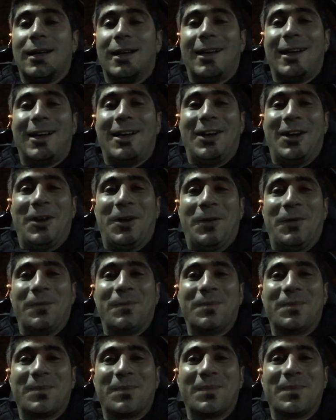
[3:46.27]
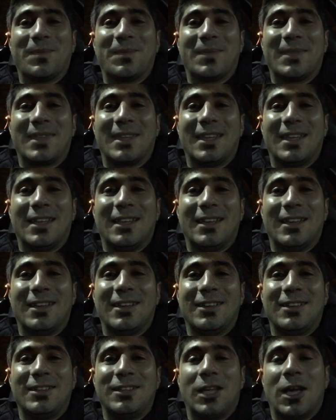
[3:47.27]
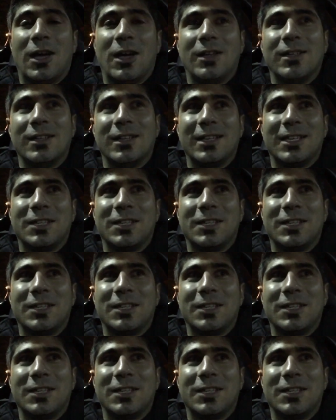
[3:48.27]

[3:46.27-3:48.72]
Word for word: um, yeah